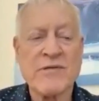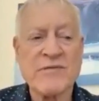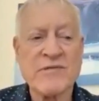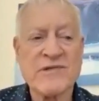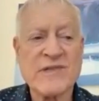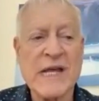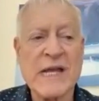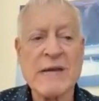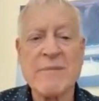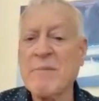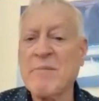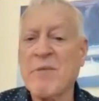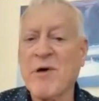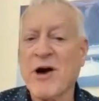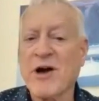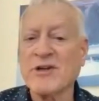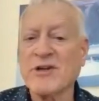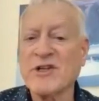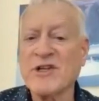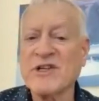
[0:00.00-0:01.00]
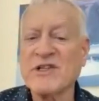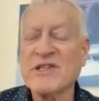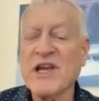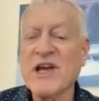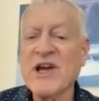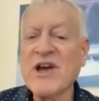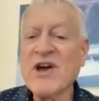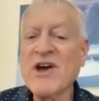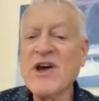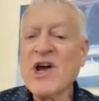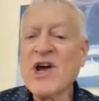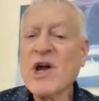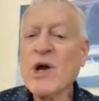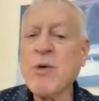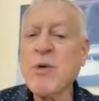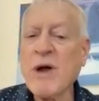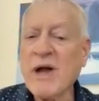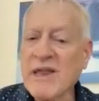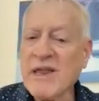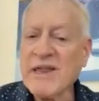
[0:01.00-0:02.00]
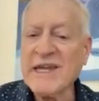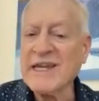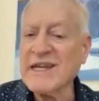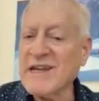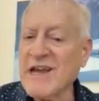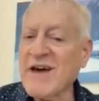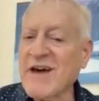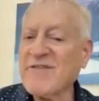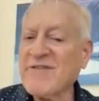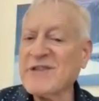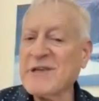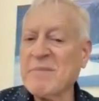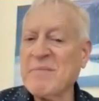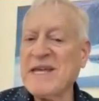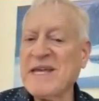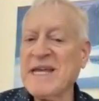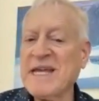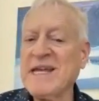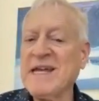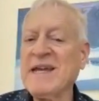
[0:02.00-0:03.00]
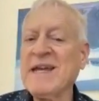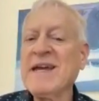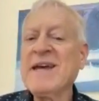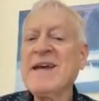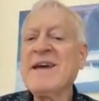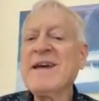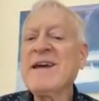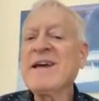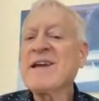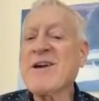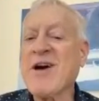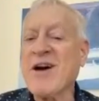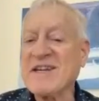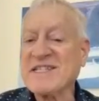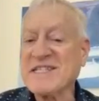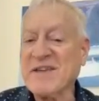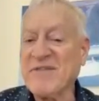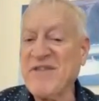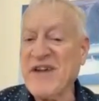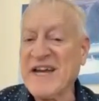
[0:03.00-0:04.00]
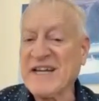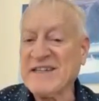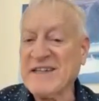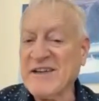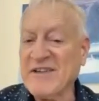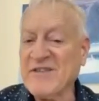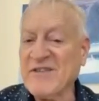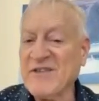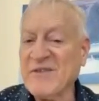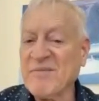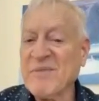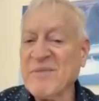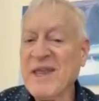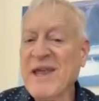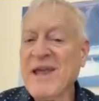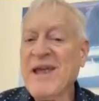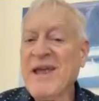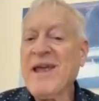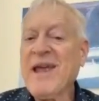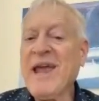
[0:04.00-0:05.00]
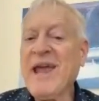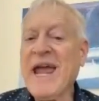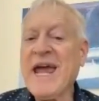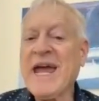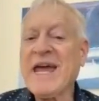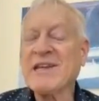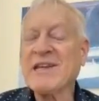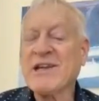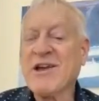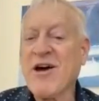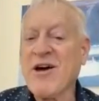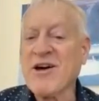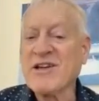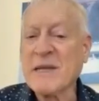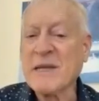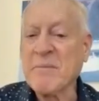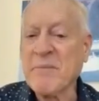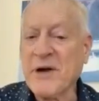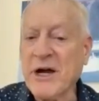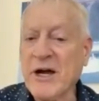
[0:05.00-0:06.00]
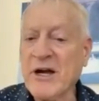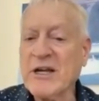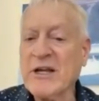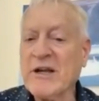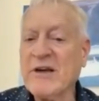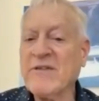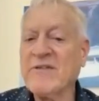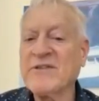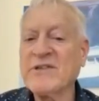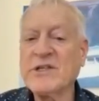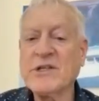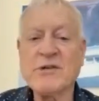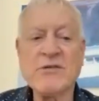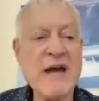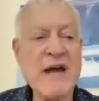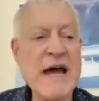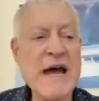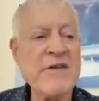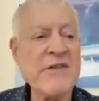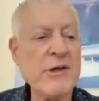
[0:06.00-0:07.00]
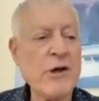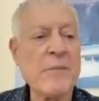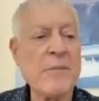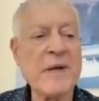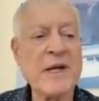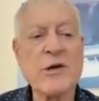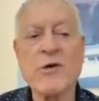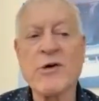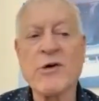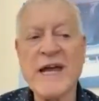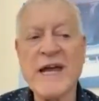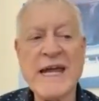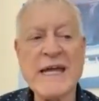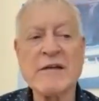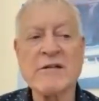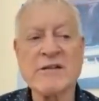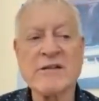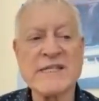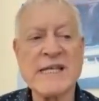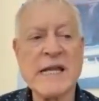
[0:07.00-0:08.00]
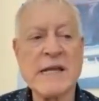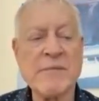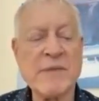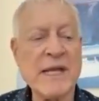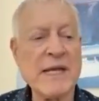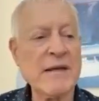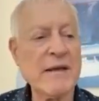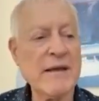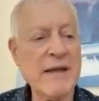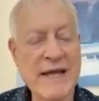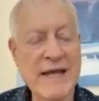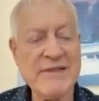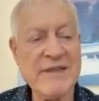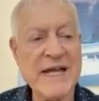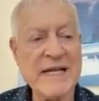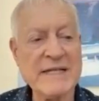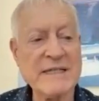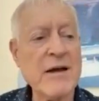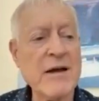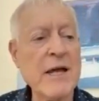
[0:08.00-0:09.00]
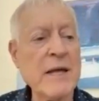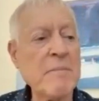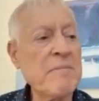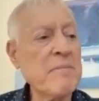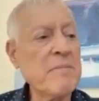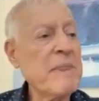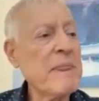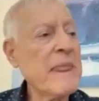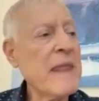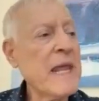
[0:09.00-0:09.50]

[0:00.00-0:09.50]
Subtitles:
sediment barges quickly enough to be cost effective and cost comparative to how the Army Corps handled sediment at that time.